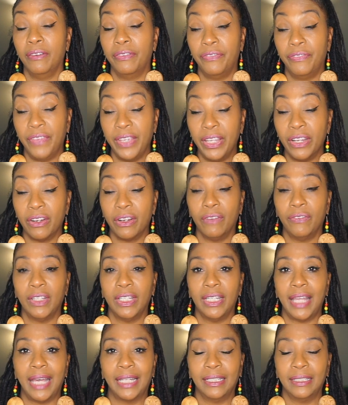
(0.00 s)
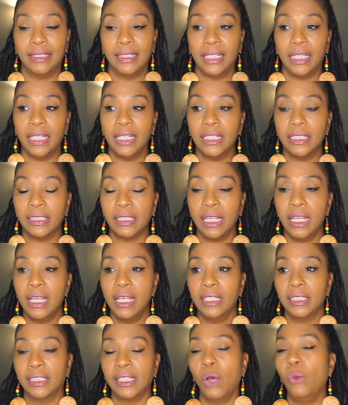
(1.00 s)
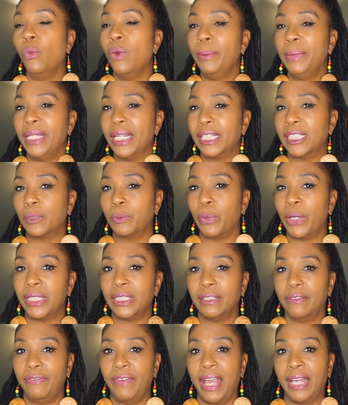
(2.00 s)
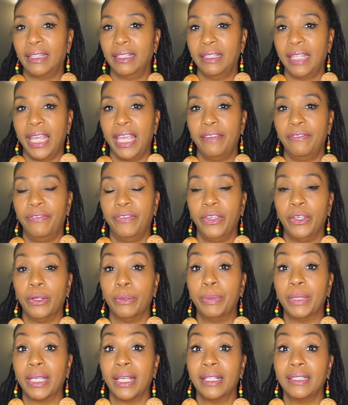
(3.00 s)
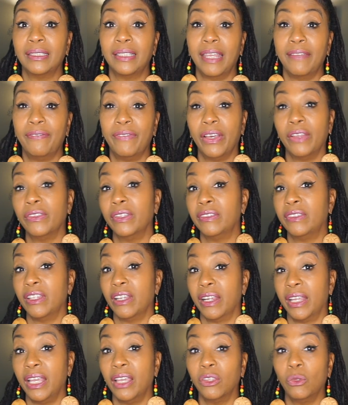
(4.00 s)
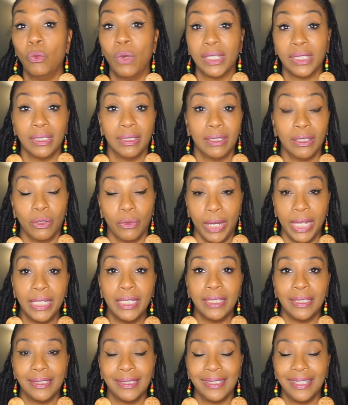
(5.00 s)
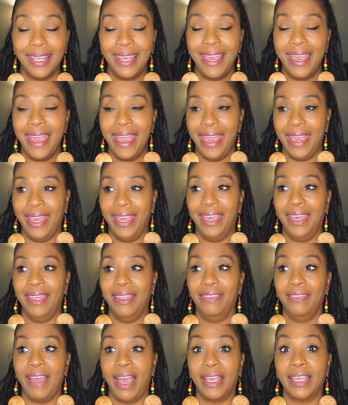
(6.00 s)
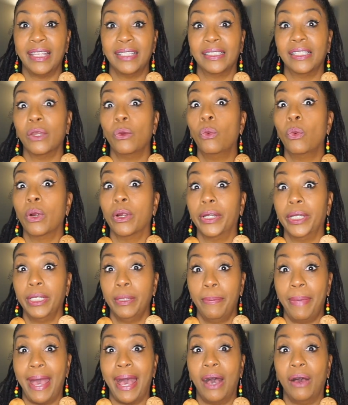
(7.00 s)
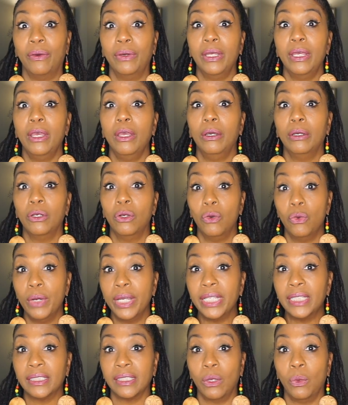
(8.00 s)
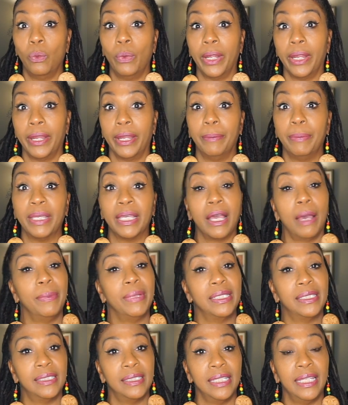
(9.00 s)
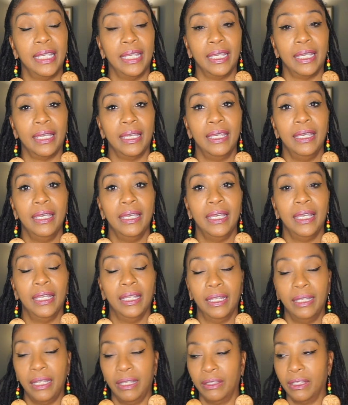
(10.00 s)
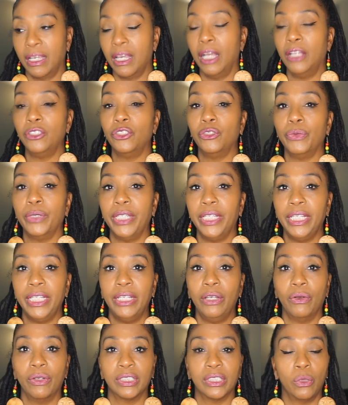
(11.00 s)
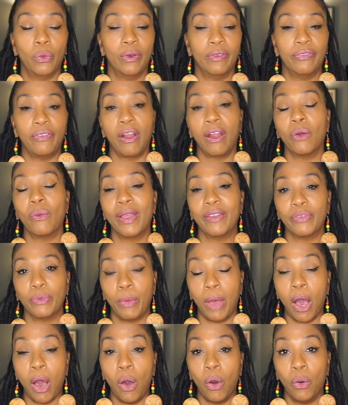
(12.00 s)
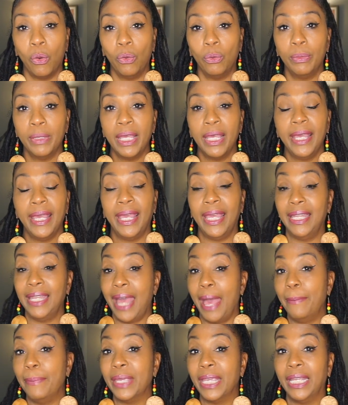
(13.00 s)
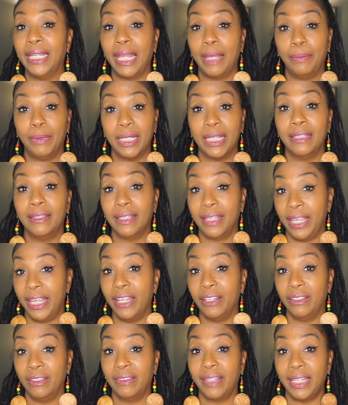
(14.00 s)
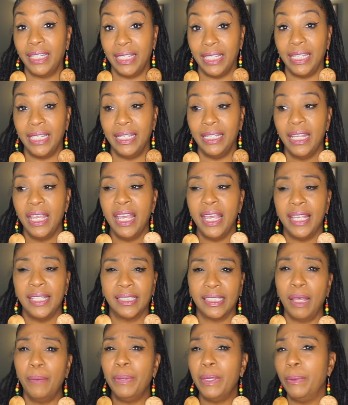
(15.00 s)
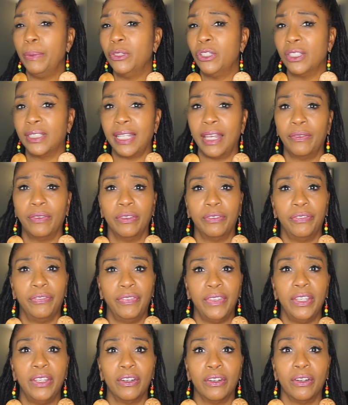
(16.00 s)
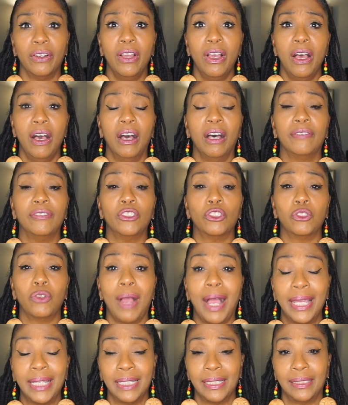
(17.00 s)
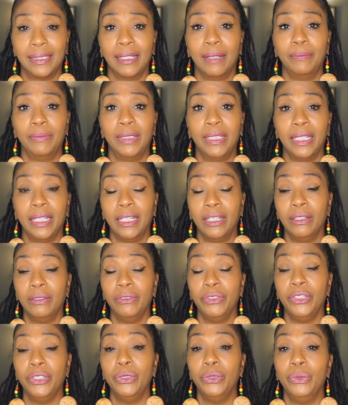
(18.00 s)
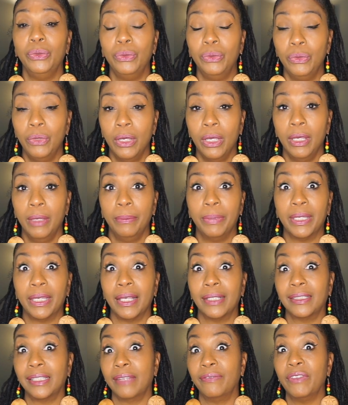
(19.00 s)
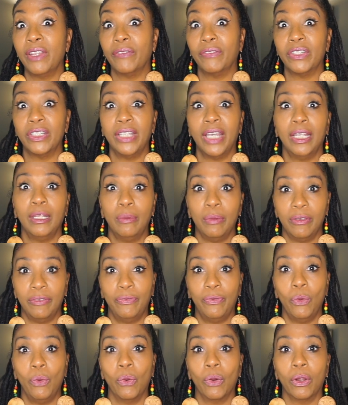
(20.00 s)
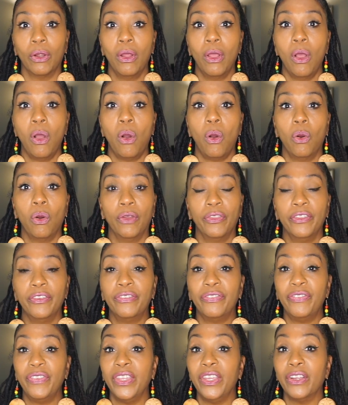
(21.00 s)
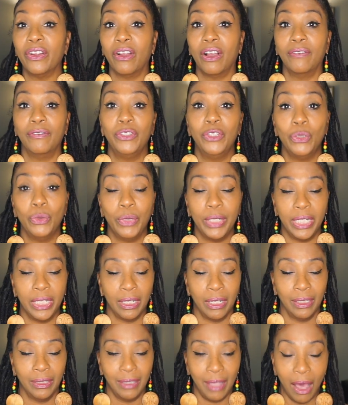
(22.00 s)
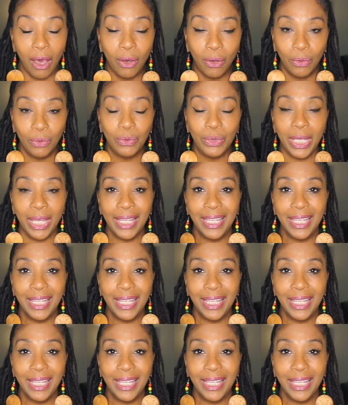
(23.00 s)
fear of a lot of things. Some women expressed the fact that they had fear because they felt that their health wasn't the greatest. And I guess they're worried about going somewhere and becoming sick in another country or somewhere far away from home and not being able to get the care that they need. And some people just have the fear of trying something new because they've never done it before, or the fear of doing it alone